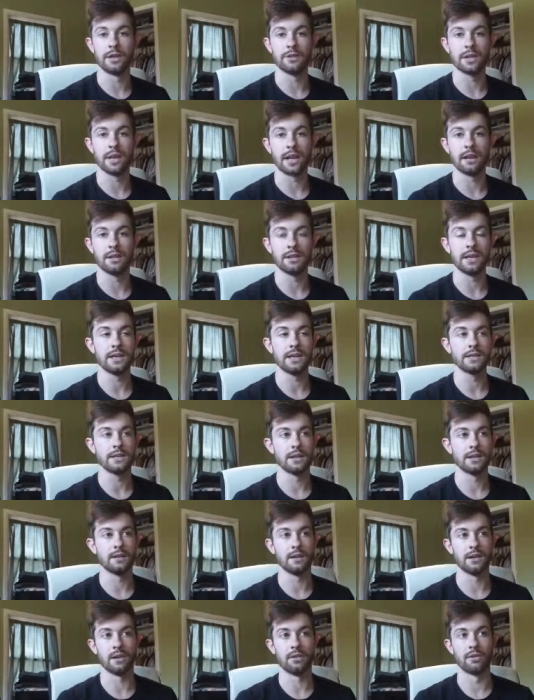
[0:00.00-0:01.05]
those kind of leagues,
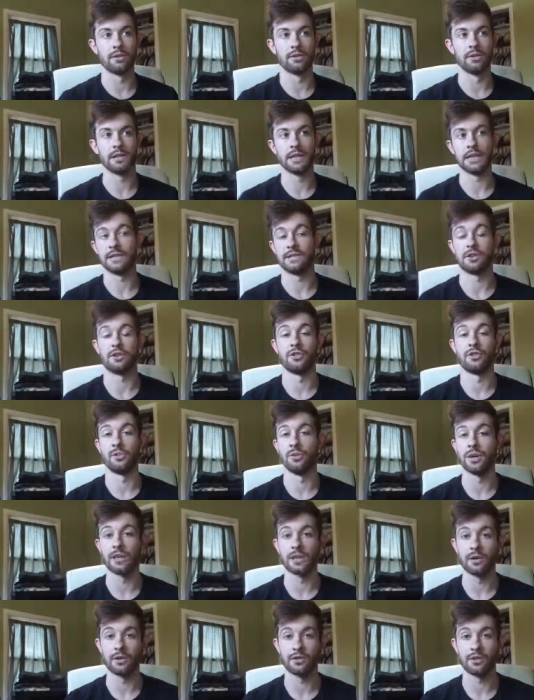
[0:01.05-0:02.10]
and the only leagues that are
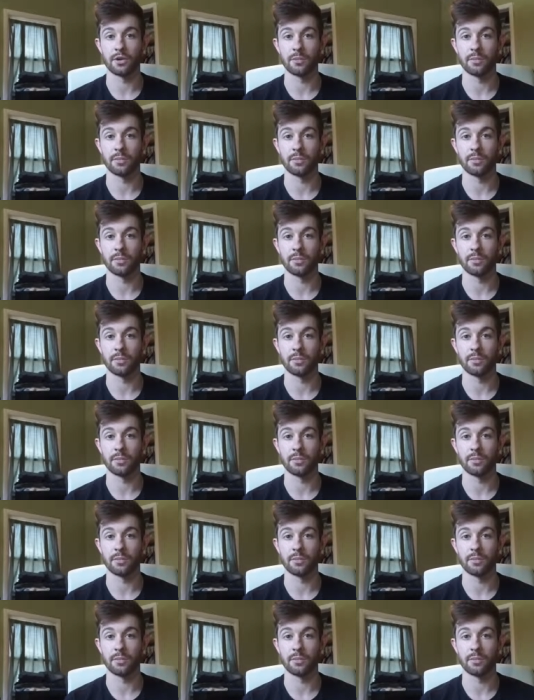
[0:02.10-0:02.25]
doing those